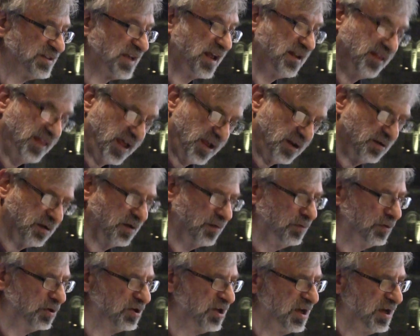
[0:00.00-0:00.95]
and
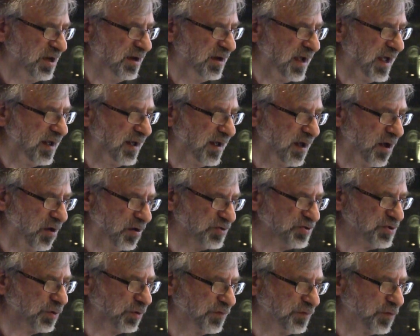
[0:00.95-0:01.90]
then looking
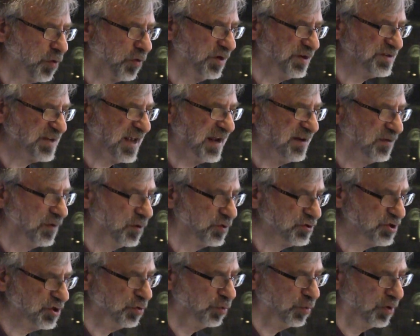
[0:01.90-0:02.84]
also, of course, at
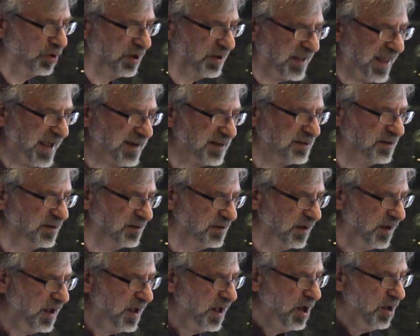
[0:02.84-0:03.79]
those who were elected.